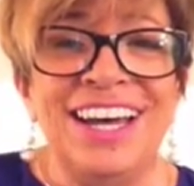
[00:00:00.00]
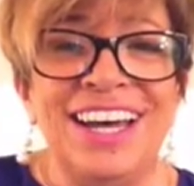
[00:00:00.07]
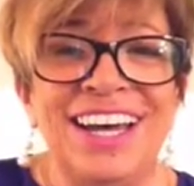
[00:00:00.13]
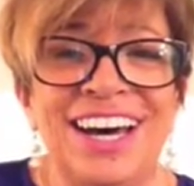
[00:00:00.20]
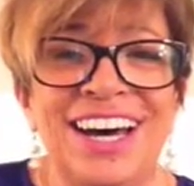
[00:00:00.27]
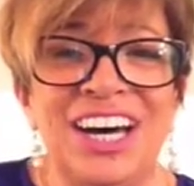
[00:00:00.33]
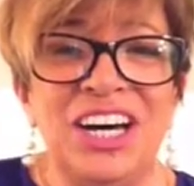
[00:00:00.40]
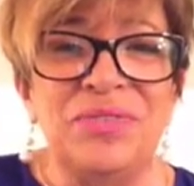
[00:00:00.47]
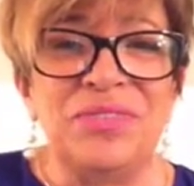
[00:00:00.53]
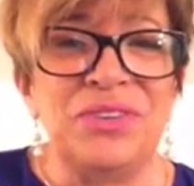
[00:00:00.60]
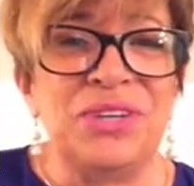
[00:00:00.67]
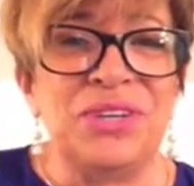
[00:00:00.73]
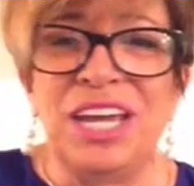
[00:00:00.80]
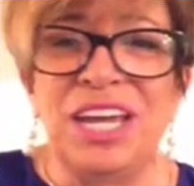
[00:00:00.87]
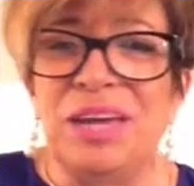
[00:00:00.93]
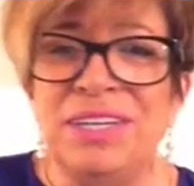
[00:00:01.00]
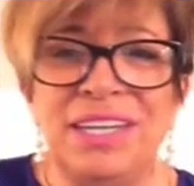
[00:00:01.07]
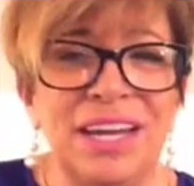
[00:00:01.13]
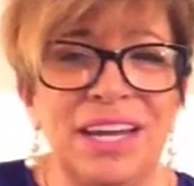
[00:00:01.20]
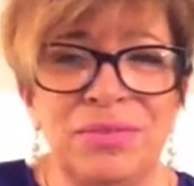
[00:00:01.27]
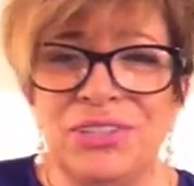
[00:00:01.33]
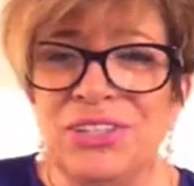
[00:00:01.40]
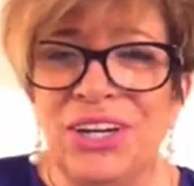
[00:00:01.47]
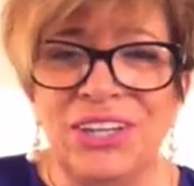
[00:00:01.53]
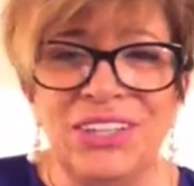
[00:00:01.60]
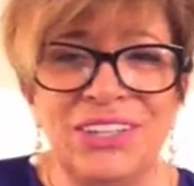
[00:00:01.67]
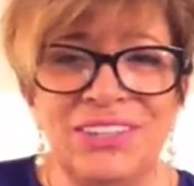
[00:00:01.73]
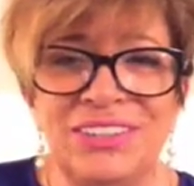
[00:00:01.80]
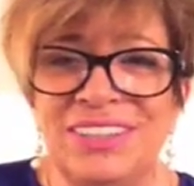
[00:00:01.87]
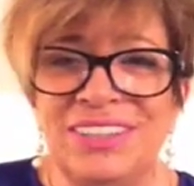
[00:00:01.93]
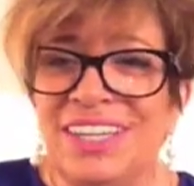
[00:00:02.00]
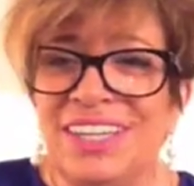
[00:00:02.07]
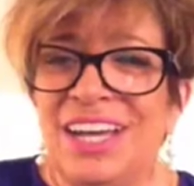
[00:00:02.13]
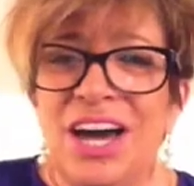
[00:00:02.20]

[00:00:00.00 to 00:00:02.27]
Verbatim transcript: Um, you can't be camera shy because